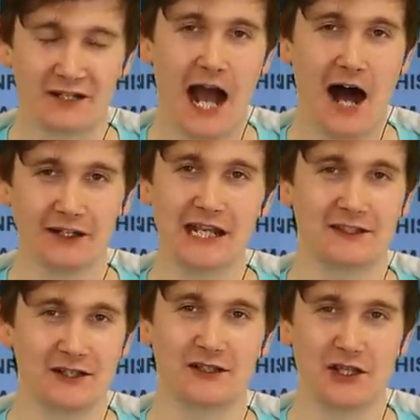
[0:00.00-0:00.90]
Carl needs
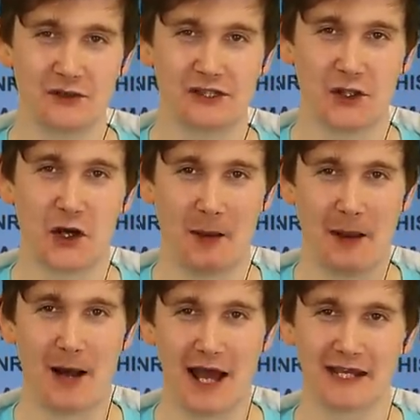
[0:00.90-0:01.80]
an excuse to talk
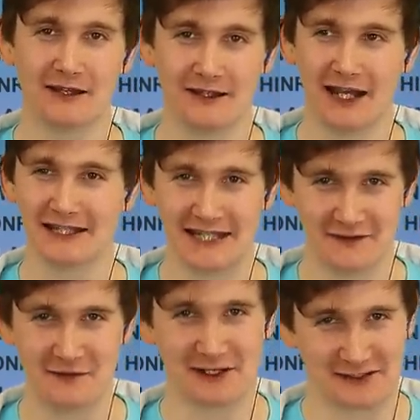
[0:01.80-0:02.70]
about Baiken. Let's
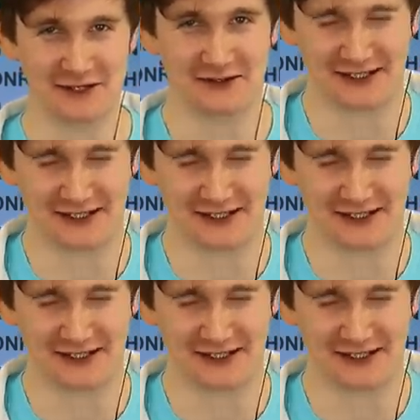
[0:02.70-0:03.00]
give him an excuse to